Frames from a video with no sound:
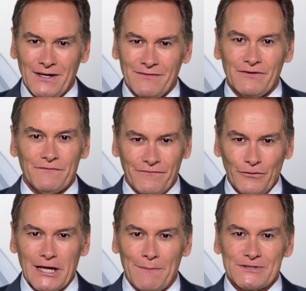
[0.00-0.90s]
for
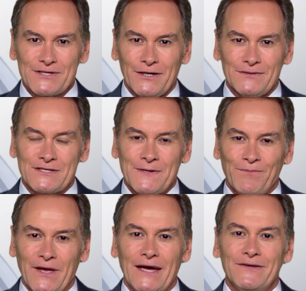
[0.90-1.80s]
full episodes
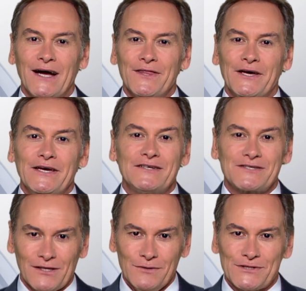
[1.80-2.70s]
and other
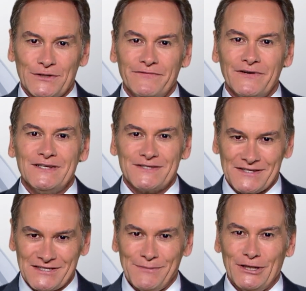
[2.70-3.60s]
exclusive
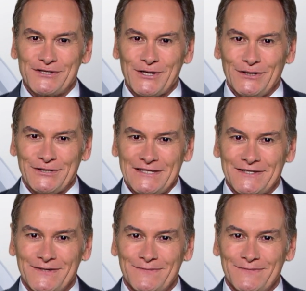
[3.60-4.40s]
60 Minutes content.